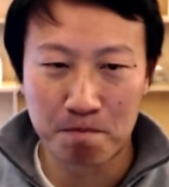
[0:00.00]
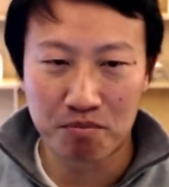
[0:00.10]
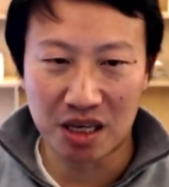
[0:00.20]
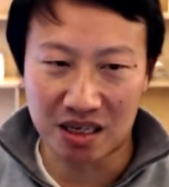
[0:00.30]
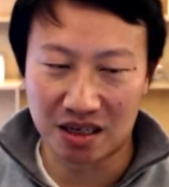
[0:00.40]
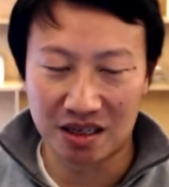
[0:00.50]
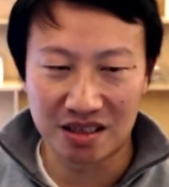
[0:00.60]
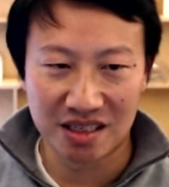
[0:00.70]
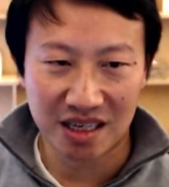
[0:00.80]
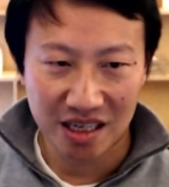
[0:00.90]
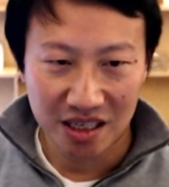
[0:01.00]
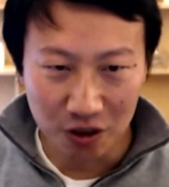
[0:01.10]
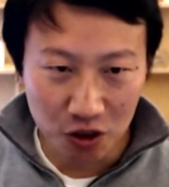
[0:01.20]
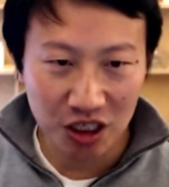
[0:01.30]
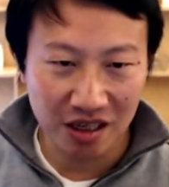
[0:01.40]
because
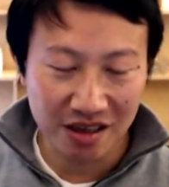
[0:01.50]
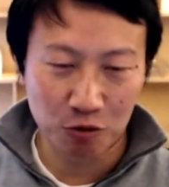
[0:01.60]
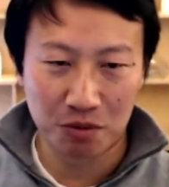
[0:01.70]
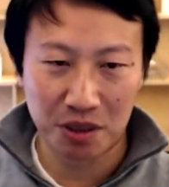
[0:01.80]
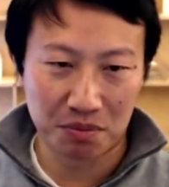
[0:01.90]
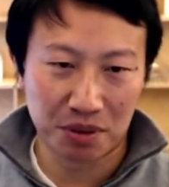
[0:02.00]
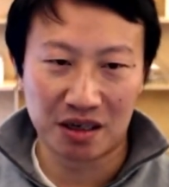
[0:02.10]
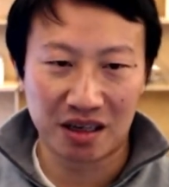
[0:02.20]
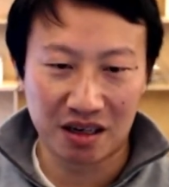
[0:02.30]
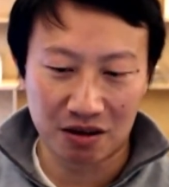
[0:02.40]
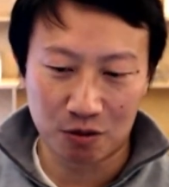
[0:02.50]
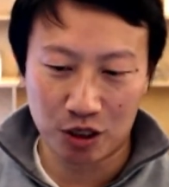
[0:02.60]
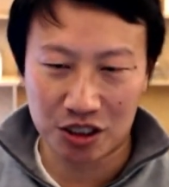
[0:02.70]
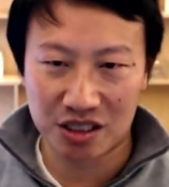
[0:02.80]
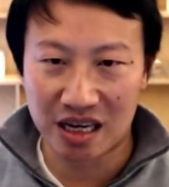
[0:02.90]
usually there would be a button here
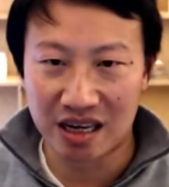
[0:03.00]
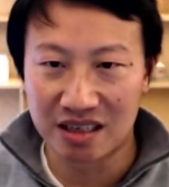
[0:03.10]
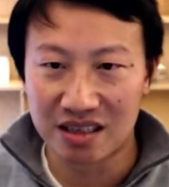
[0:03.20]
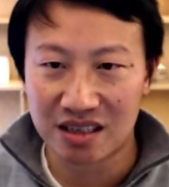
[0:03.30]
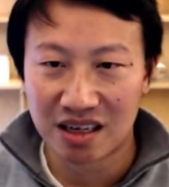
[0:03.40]
which says